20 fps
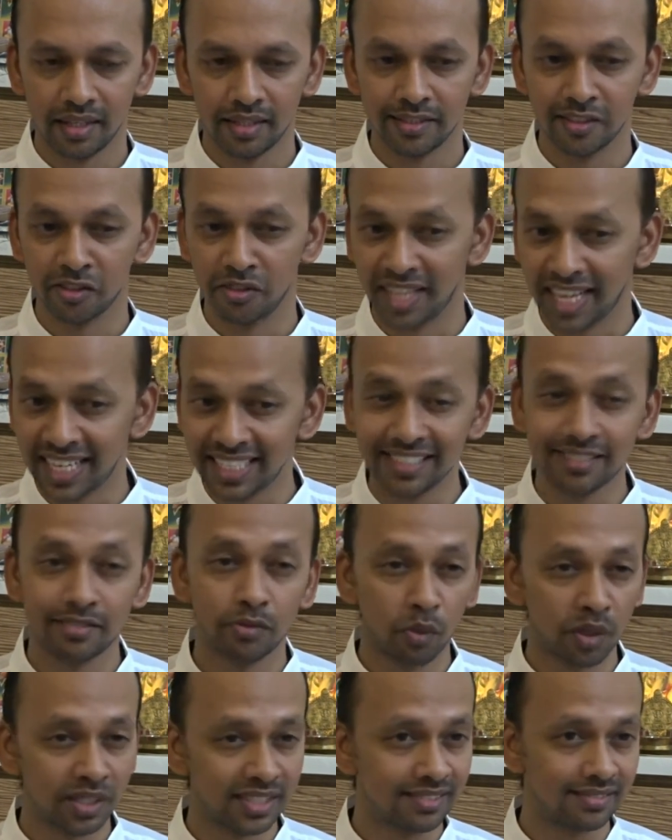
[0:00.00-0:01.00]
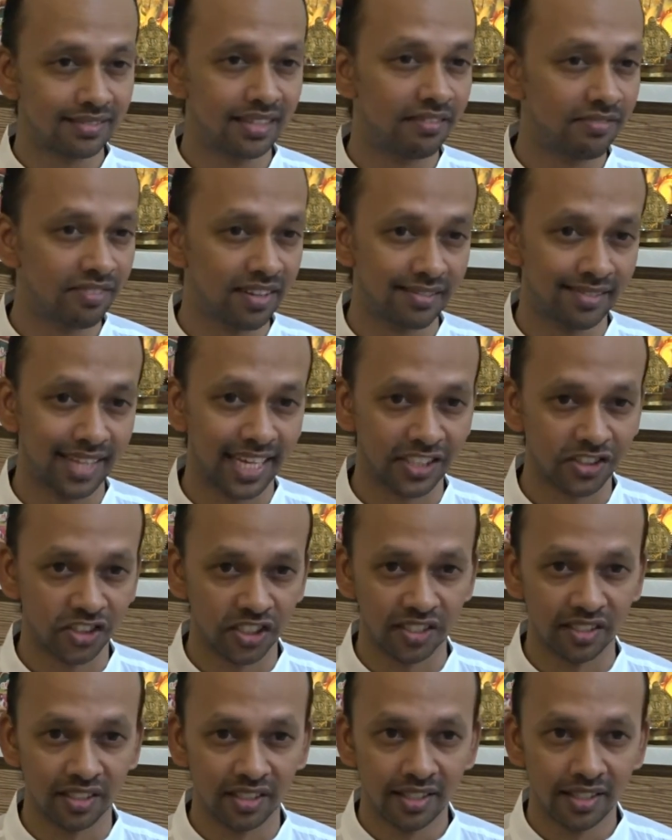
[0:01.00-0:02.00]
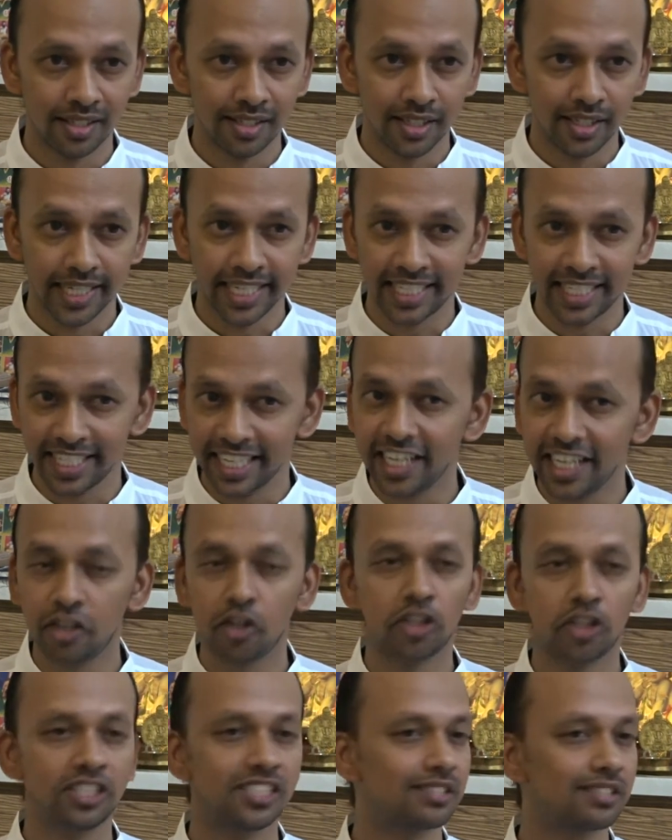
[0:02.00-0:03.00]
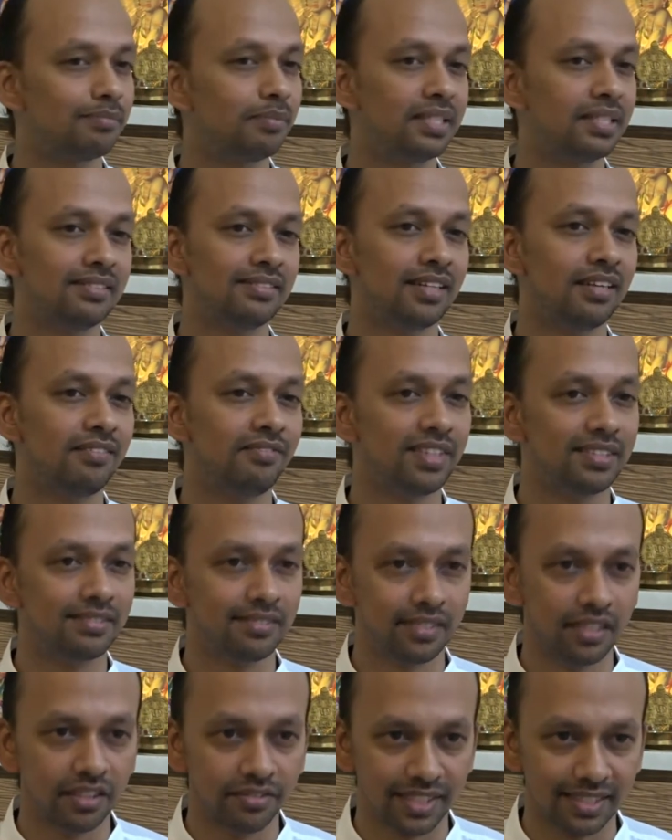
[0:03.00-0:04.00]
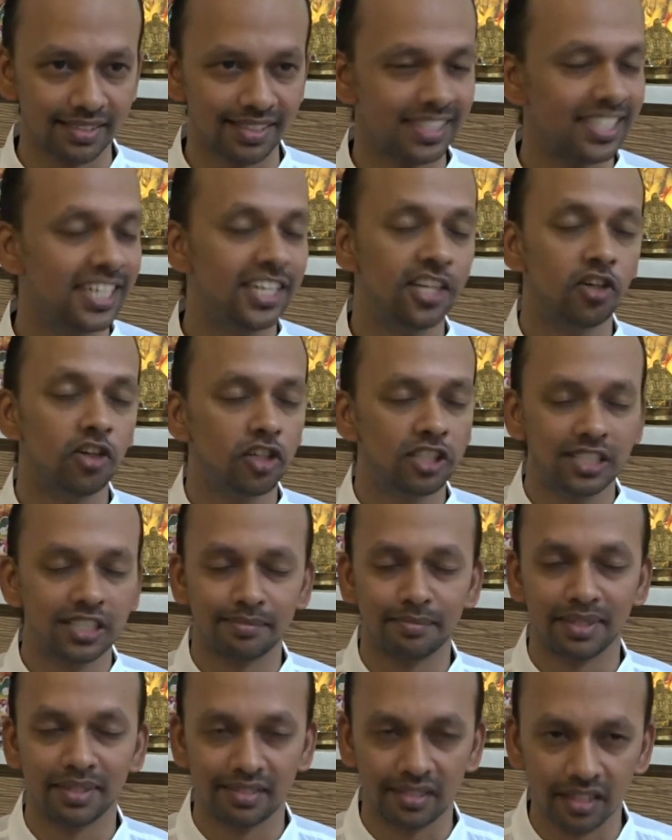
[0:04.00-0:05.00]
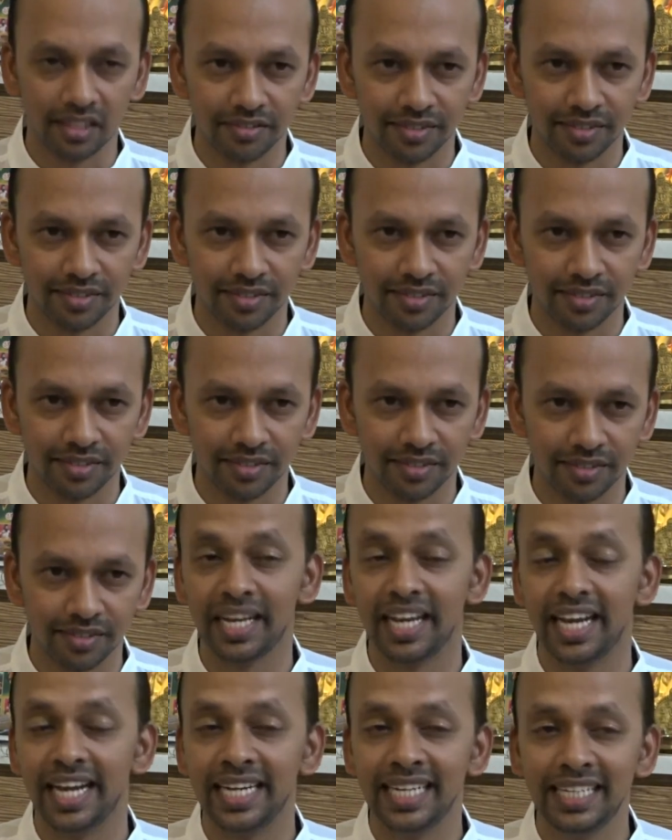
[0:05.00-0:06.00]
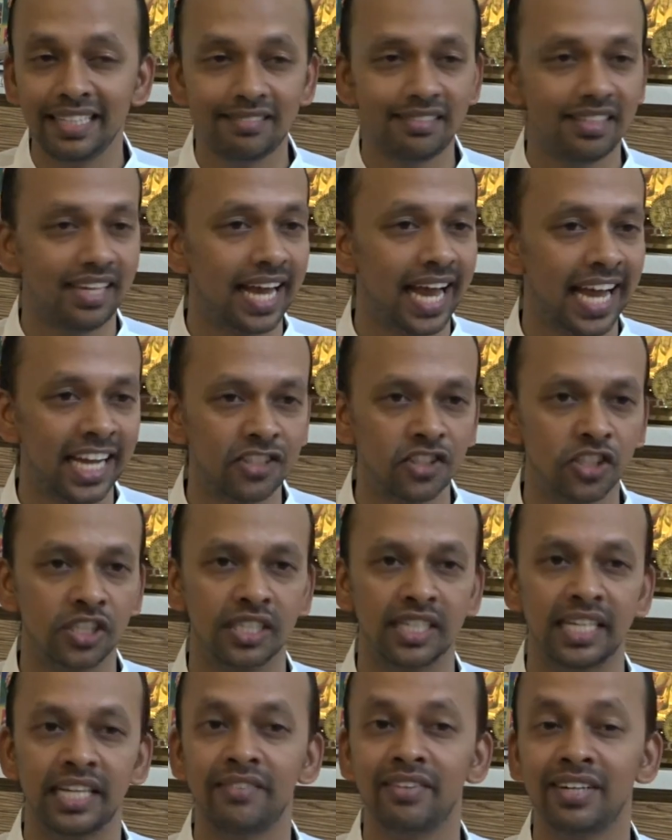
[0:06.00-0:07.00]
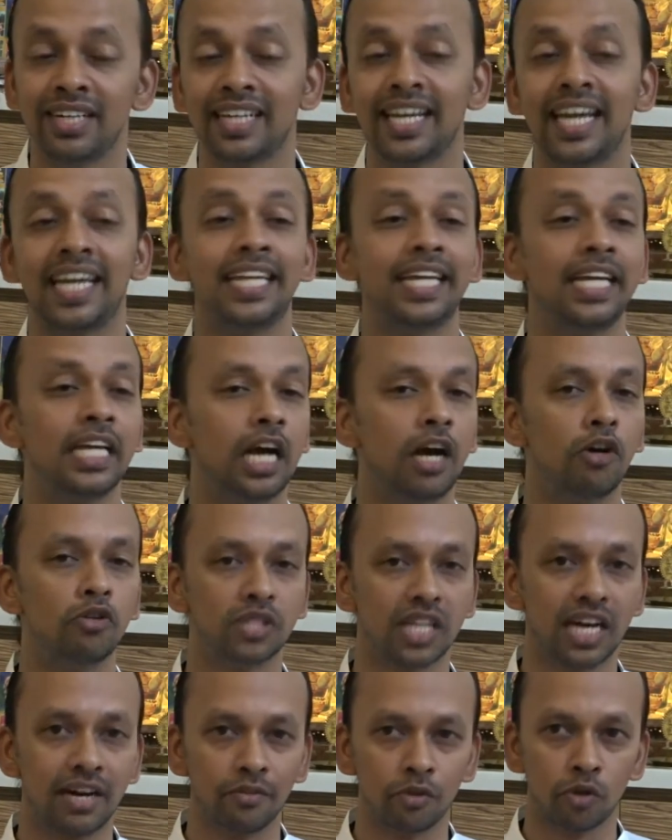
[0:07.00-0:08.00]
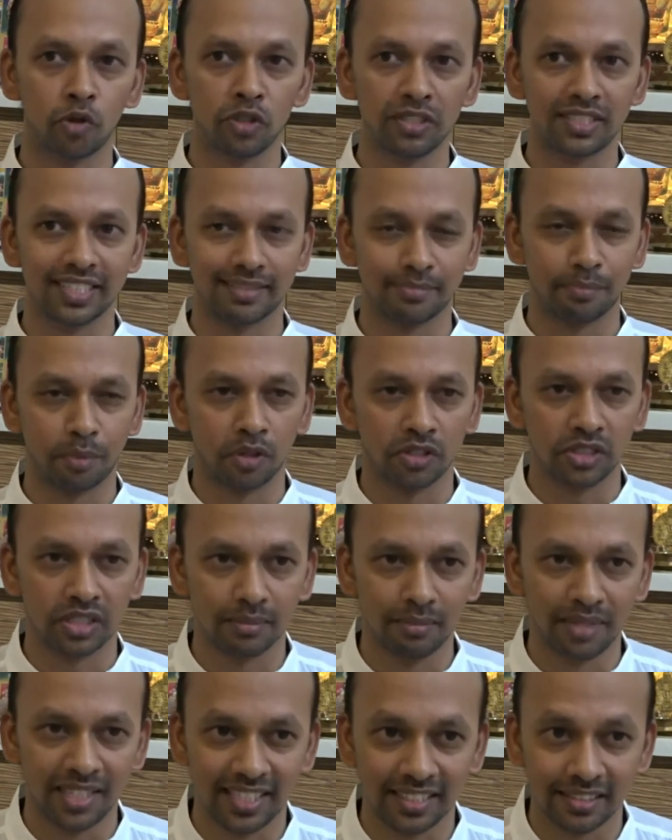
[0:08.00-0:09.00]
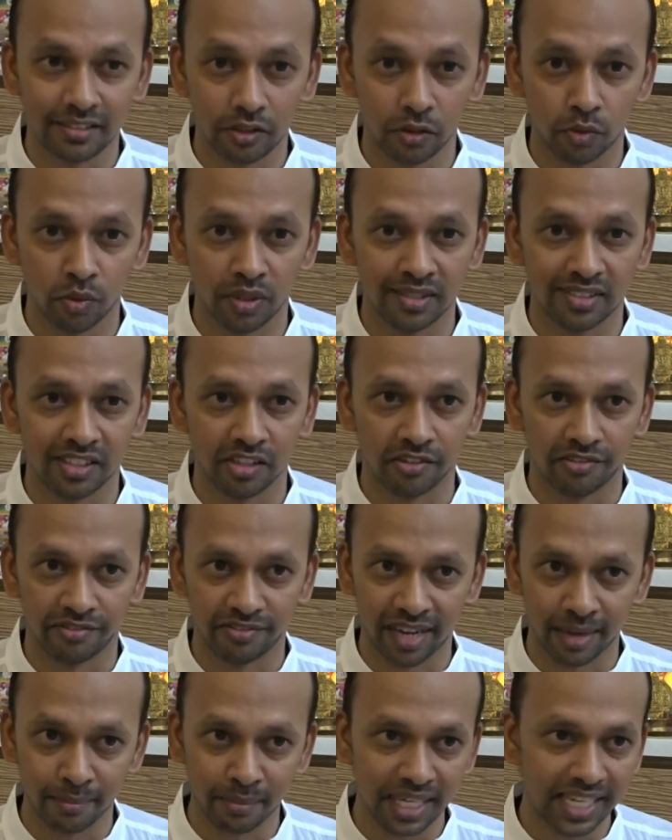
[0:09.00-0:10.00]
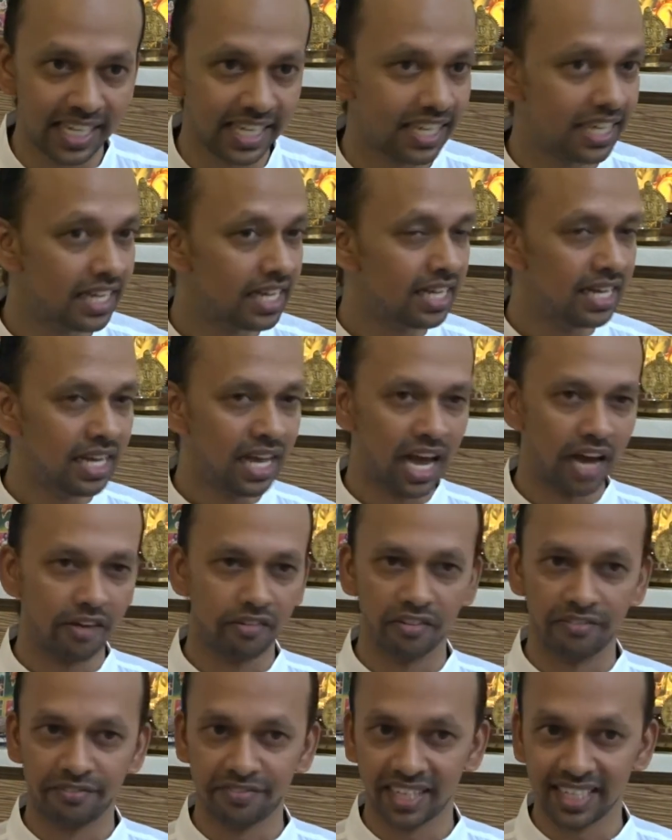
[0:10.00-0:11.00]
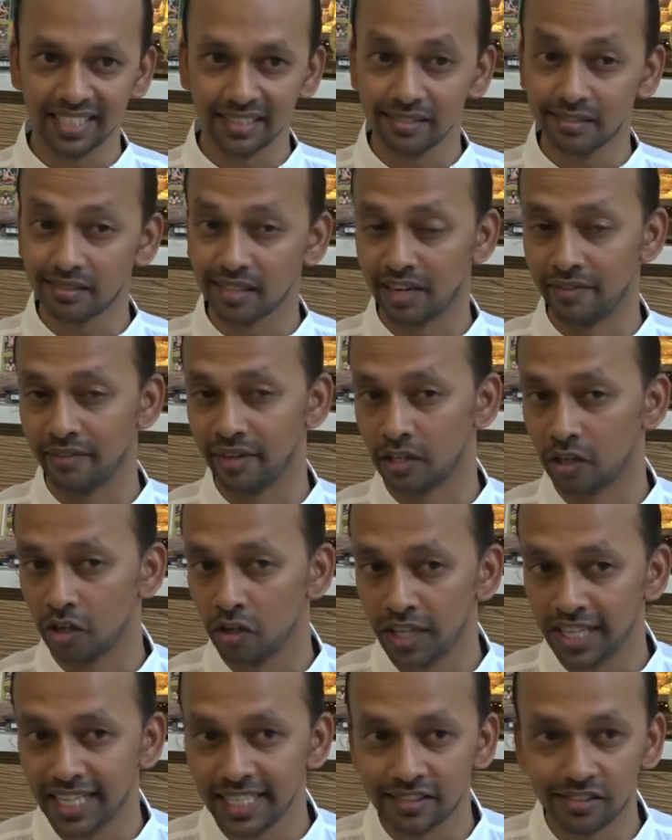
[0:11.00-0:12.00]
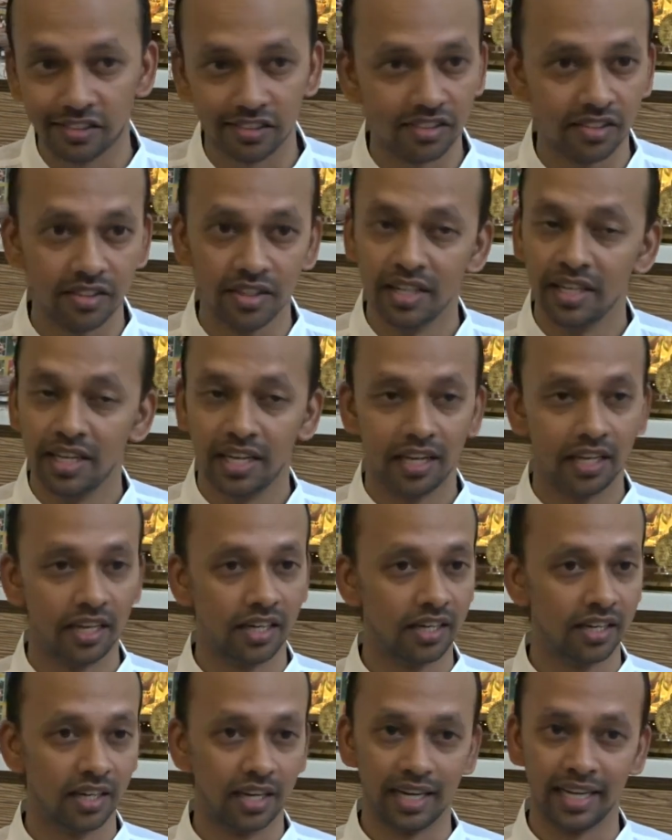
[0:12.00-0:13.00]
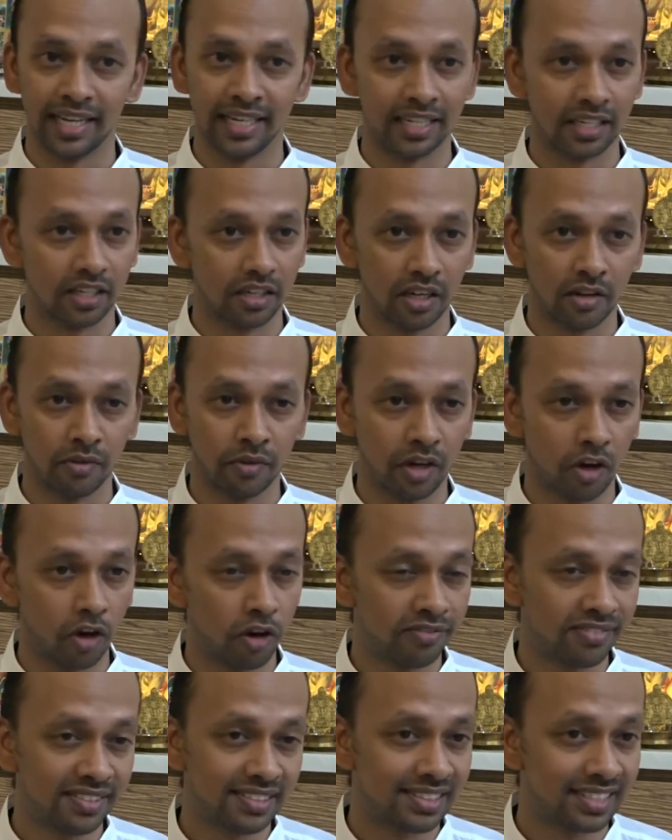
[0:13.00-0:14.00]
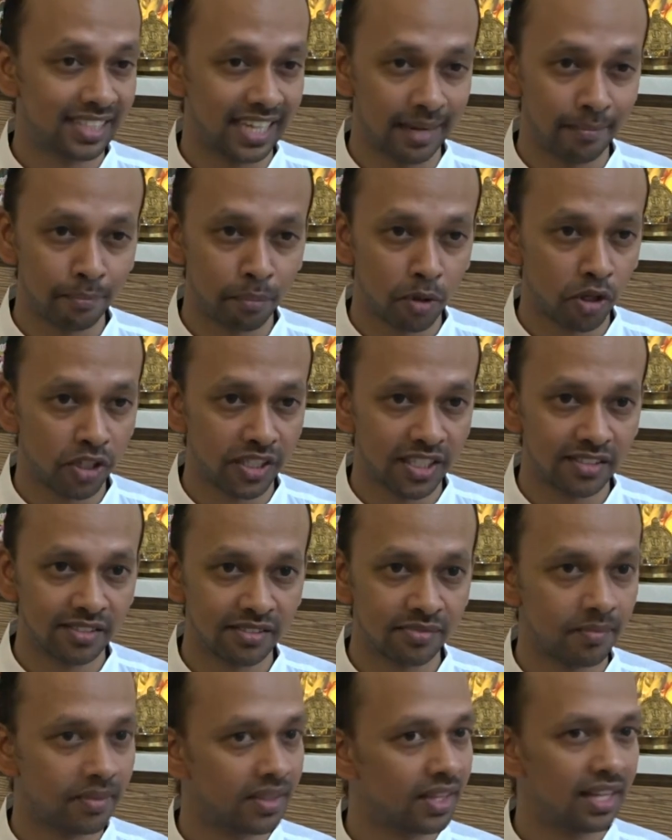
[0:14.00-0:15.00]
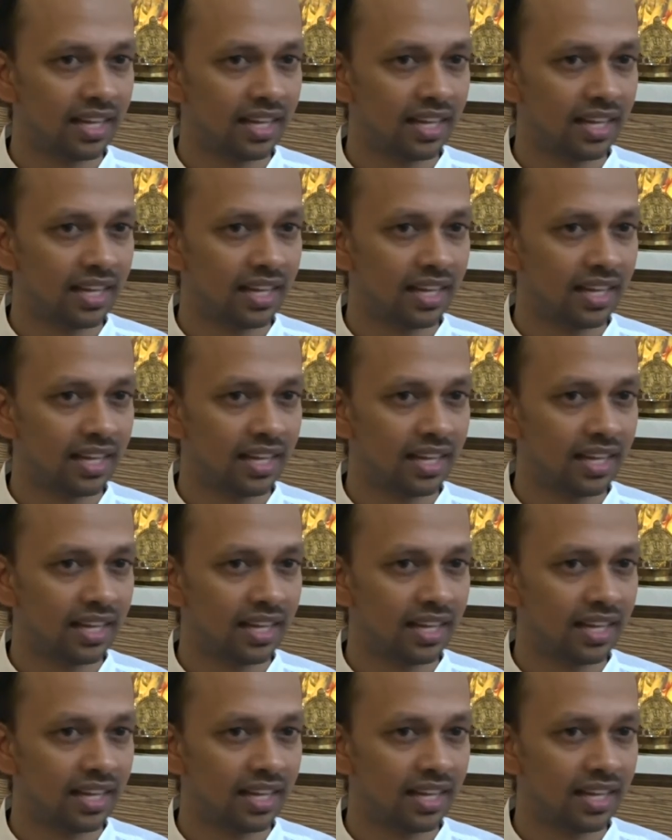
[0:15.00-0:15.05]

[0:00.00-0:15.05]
So that is what is selfless action. It need not just be selfless service, it need not just be service, it can be any action, even carrying out our own responsibilities towards our family, our friends, our colleagues, and our office and employers,